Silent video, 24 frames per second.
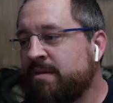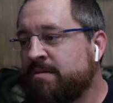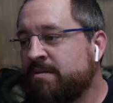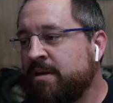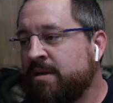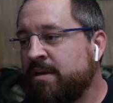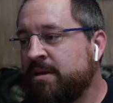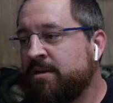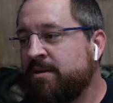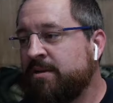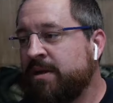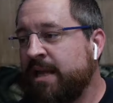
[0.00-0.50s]

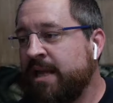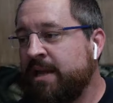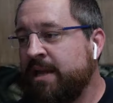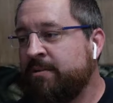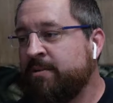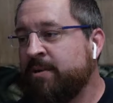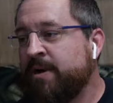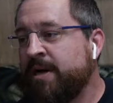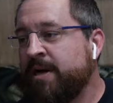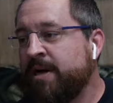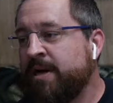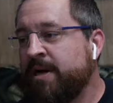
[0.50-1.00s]
So,
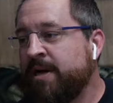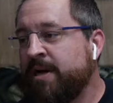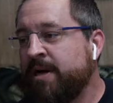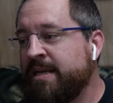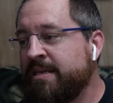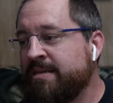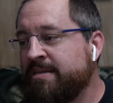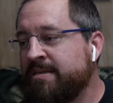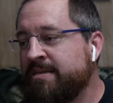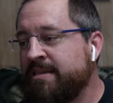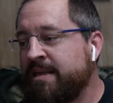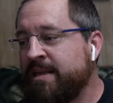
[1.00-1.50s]

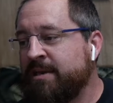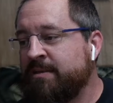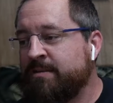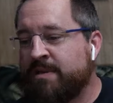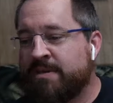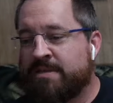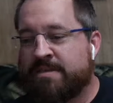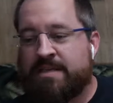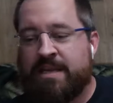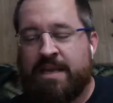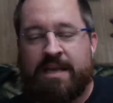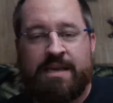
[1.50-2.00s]
anyways, it
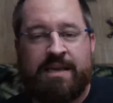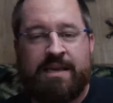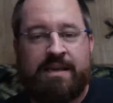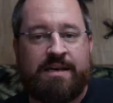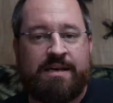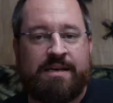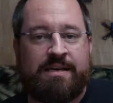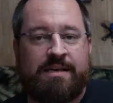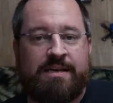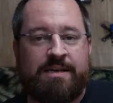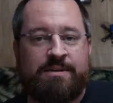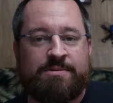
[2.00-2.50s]
was
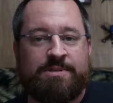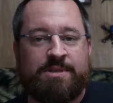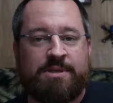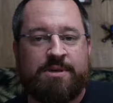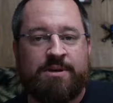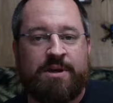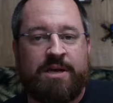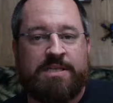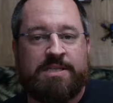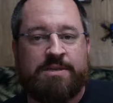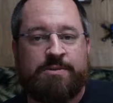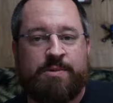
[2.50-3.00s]
a
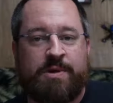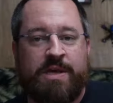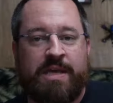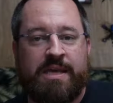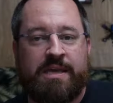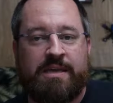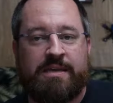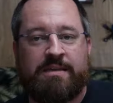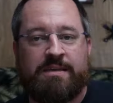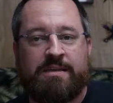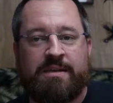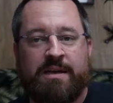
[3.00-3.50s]
crazy
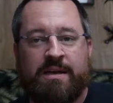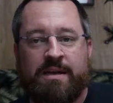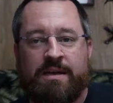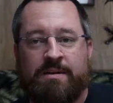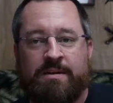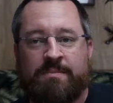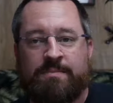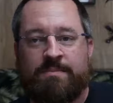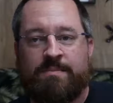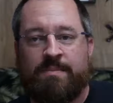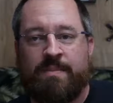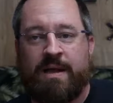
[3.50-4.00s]
week.
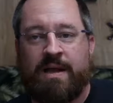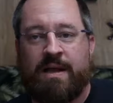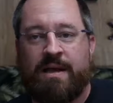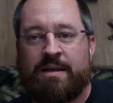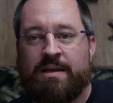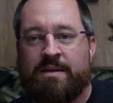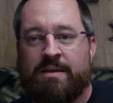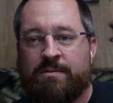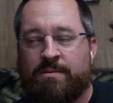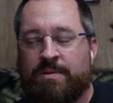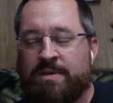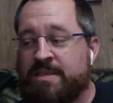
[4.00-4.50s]

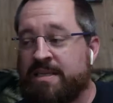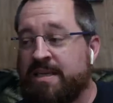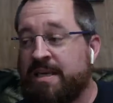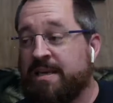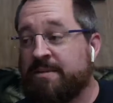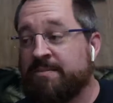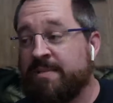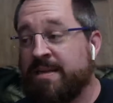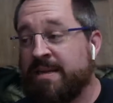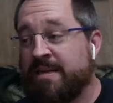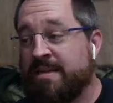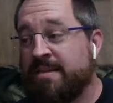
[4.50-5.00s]
Once
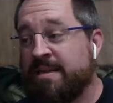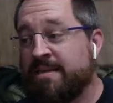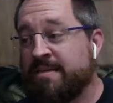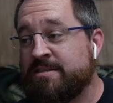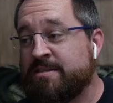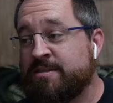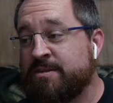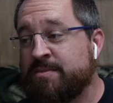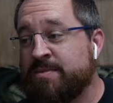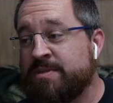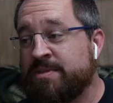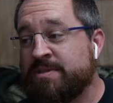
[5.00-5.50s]
again, many
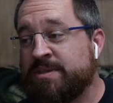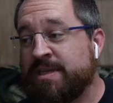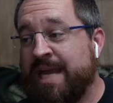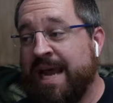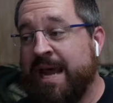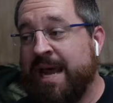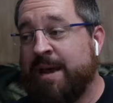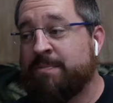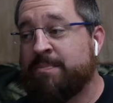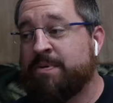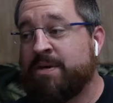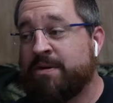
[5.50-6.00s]
thanks to Mr.
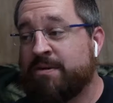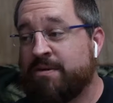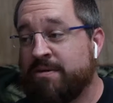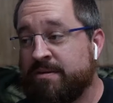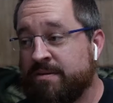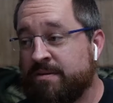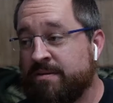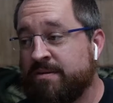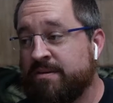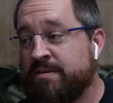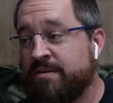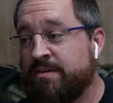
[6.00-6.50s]

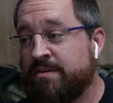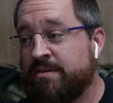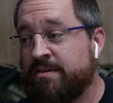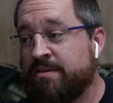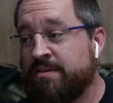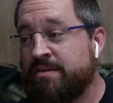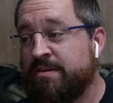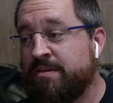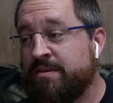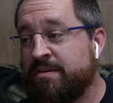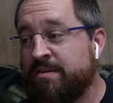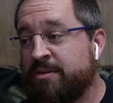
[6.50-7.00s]
Capper,
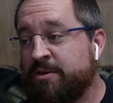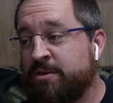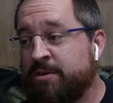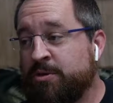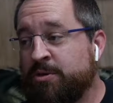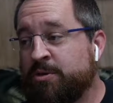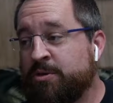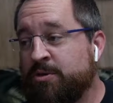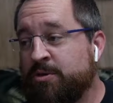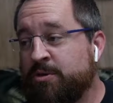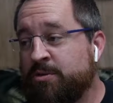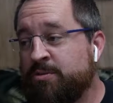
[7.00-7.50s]

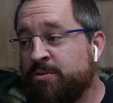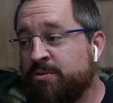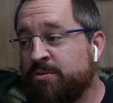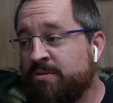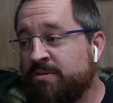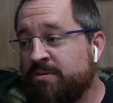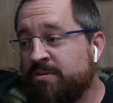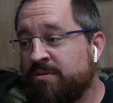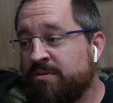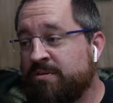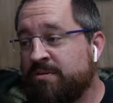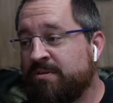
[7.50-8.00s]
Mr.
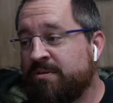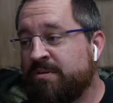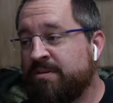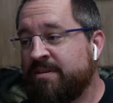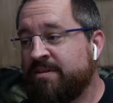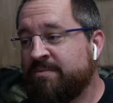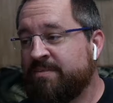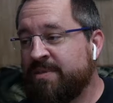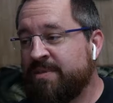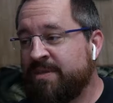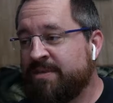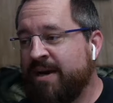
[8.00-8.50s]

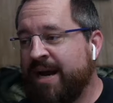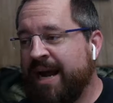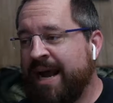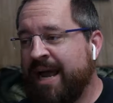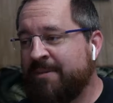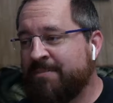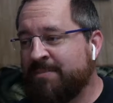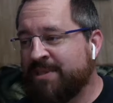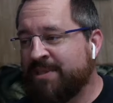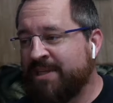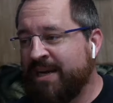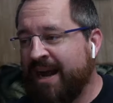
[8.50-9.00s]

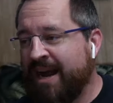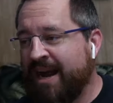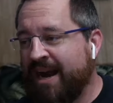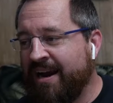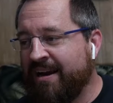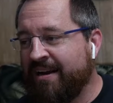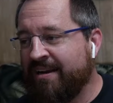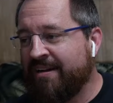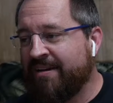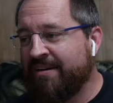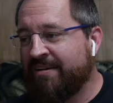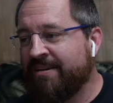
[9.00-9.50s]

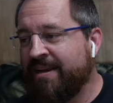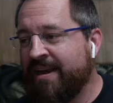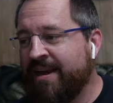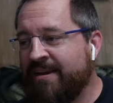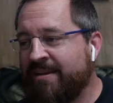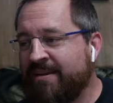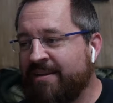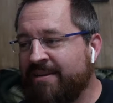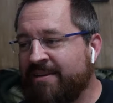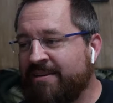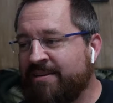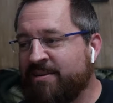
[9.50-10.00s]
Abshire. How
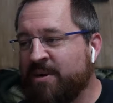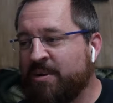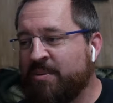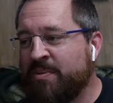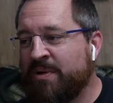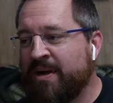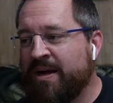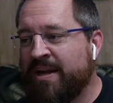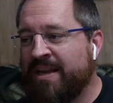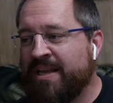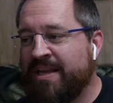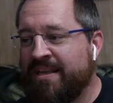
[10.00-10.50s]
are you
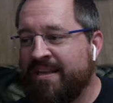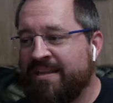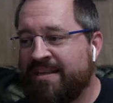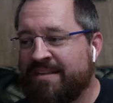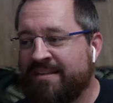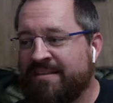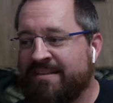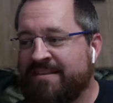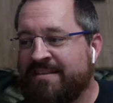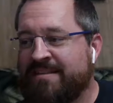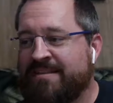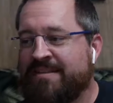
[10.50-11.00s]
doing, buddy?
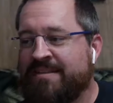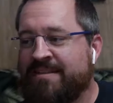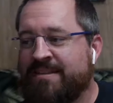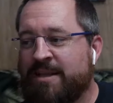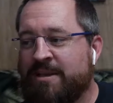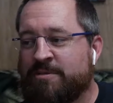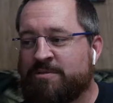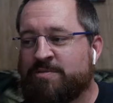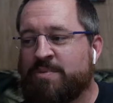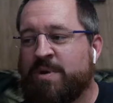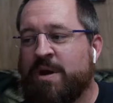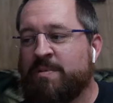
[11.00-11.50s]

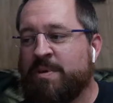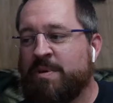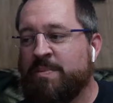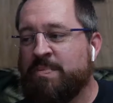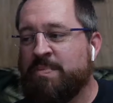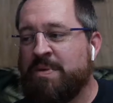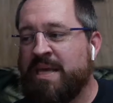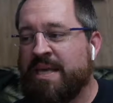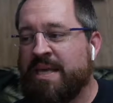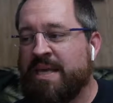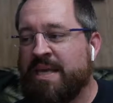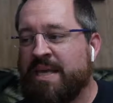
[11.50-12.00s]
That was
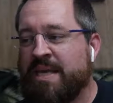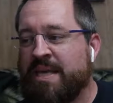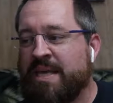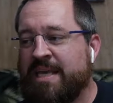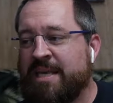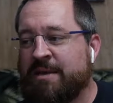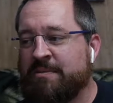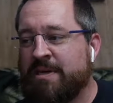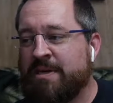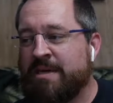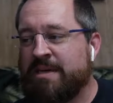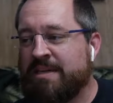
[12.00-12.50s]
probably peaky,
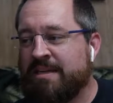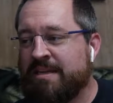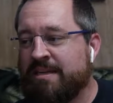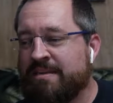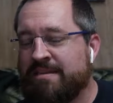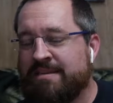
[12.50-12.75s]
wasn't it?